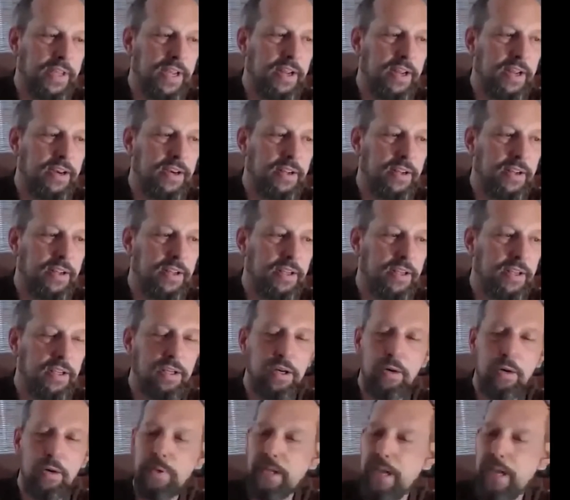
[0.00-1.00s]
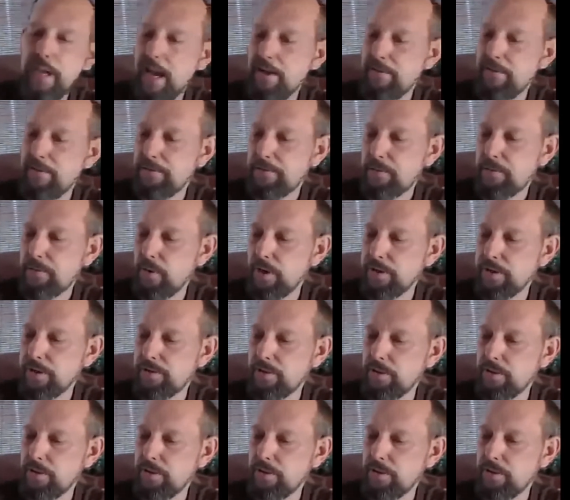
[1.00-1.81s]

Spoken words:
And So we have, of course,